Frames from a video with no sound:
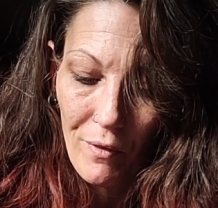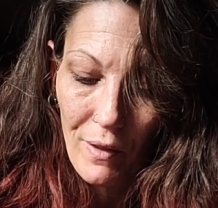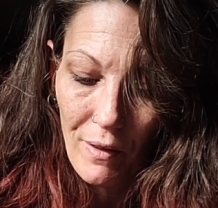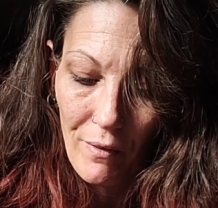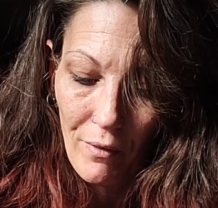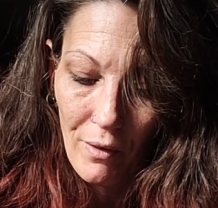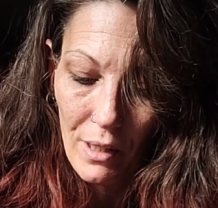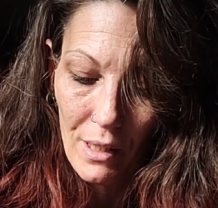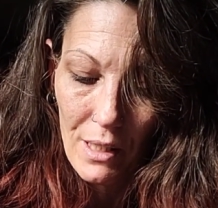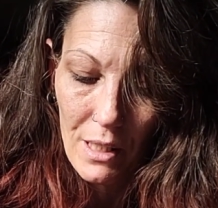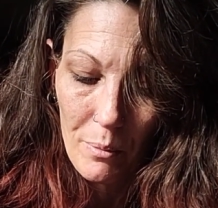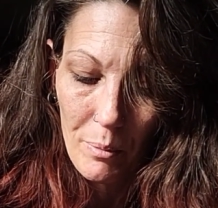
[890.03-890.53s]

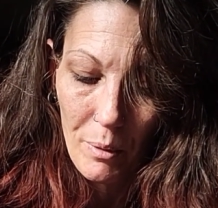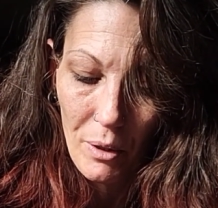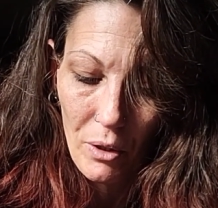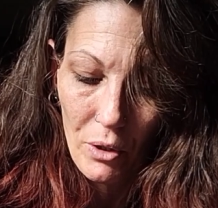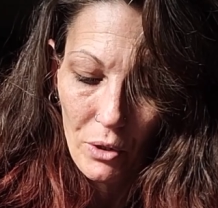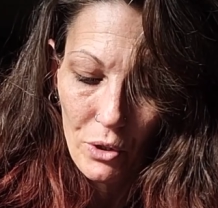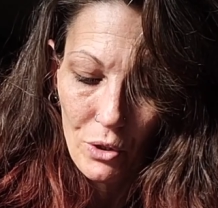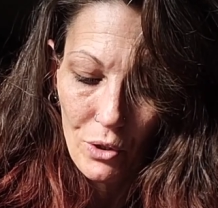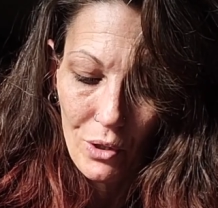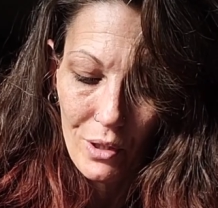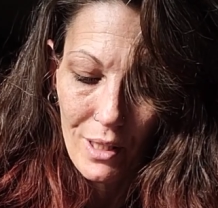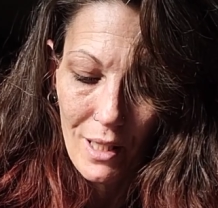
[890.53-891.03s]
favorite
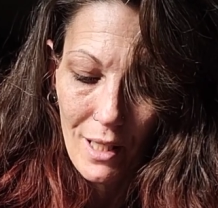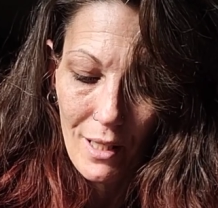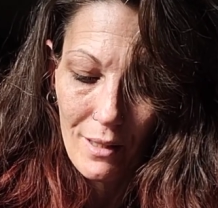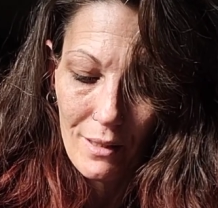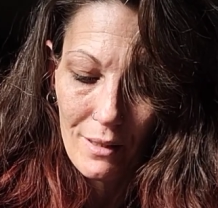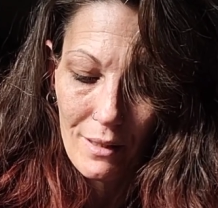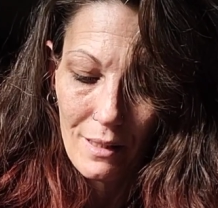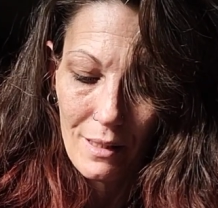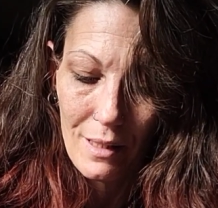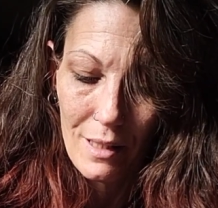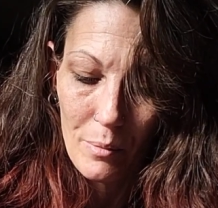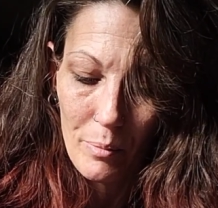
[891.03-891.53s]
spiritual
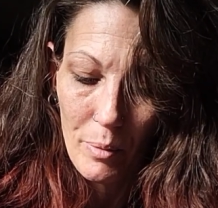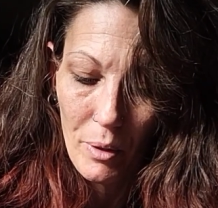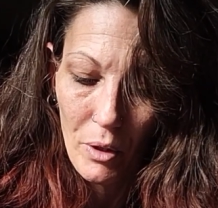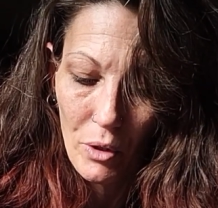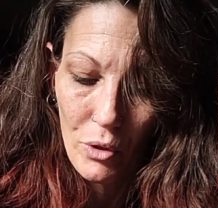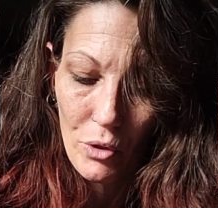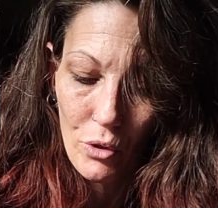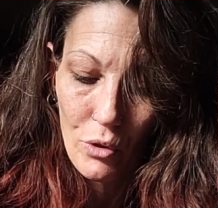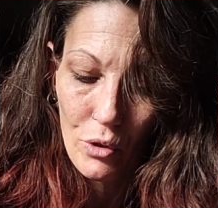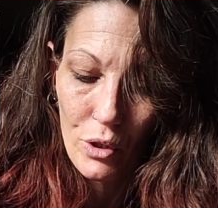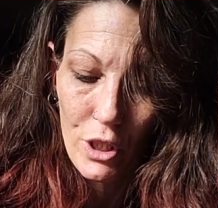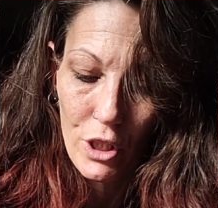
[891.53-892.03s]
text and
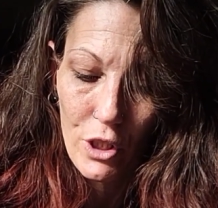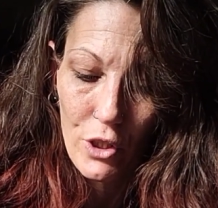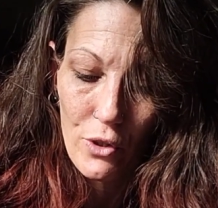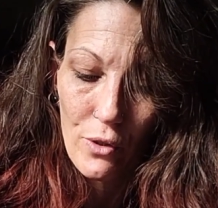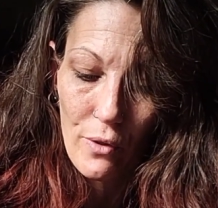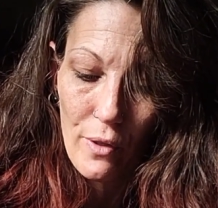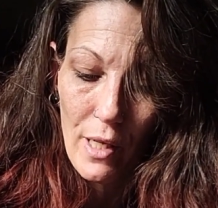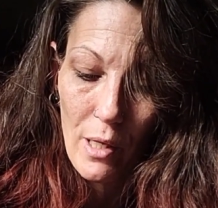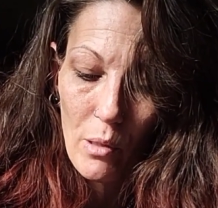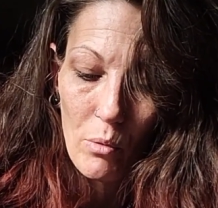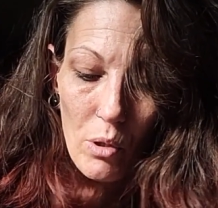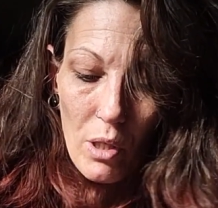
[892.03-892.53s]
spiritual
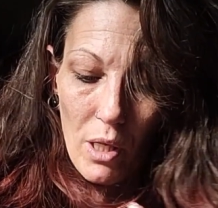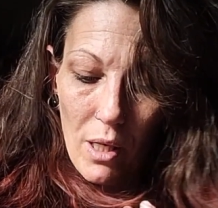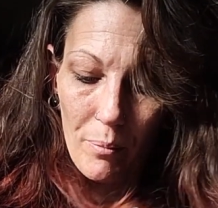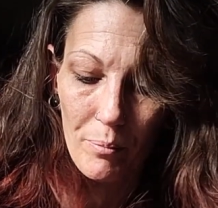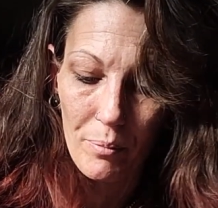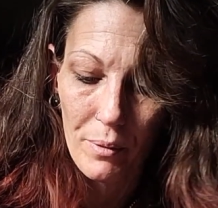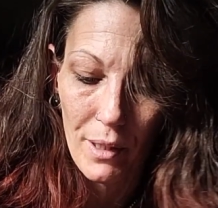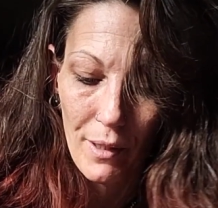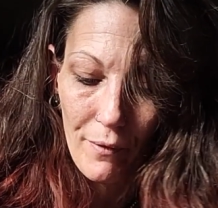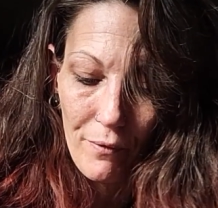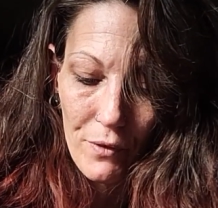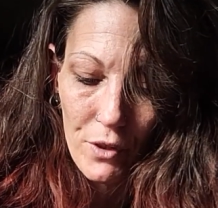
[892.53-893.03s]
teacher that will
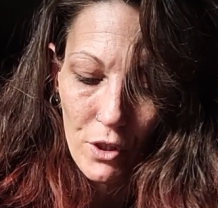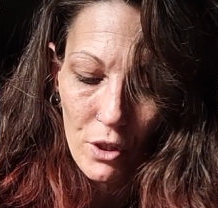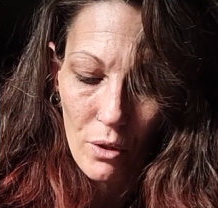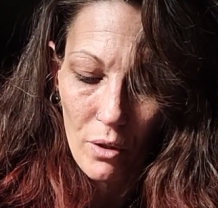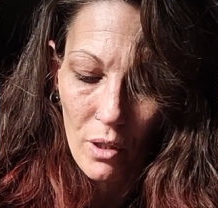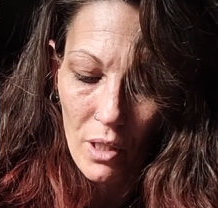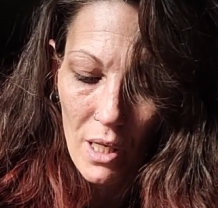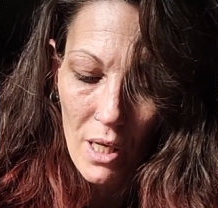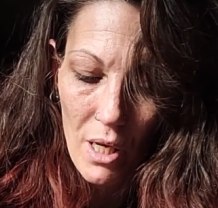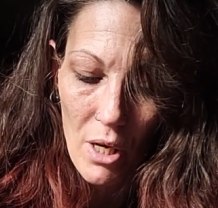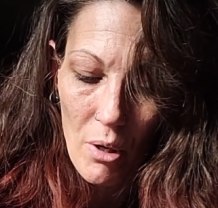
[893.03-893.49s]
uplift you.